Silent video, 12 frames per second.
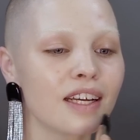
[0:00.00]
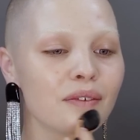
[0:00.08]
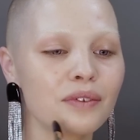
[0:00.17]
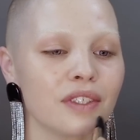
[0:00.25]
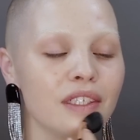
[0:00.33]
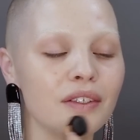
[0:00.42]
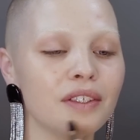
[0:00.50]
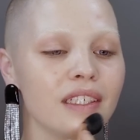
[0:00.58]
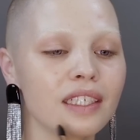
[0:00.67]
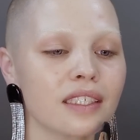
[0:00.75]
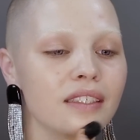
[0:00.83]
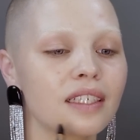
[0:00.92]
I'm really, really
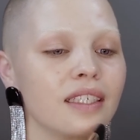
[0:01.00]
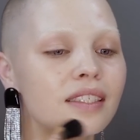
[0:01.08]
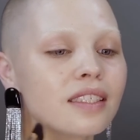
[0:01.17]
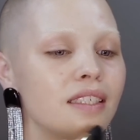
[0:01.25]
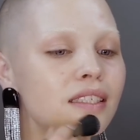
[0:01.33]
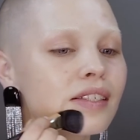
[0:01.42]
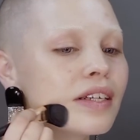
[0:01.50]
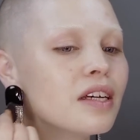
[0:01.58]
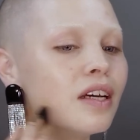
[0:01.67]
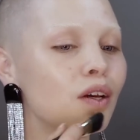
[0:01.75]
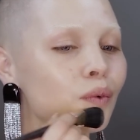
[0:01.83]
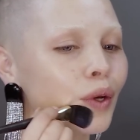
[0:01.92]
excited.
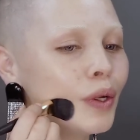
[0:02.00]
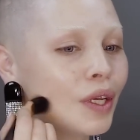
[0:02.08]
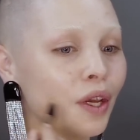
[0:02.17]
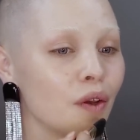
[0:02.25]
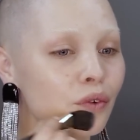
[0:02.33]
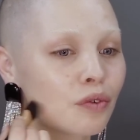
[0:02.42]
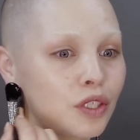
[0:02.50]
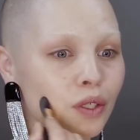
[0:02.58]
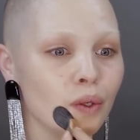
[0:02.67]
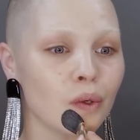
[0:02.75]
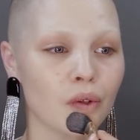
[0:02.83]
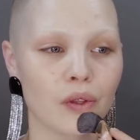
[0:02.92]
I'm only going for
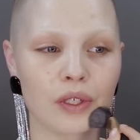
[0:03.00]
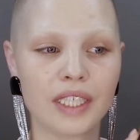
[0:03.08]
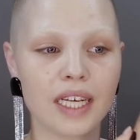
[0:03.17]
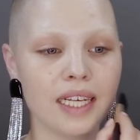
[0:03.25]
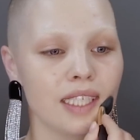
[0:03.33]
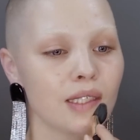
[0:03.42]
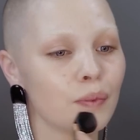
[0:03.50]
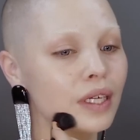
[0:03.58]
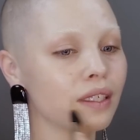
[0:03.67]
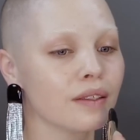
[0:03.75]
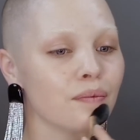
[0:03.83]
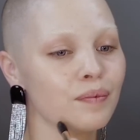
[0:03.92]
2 or 3 days, but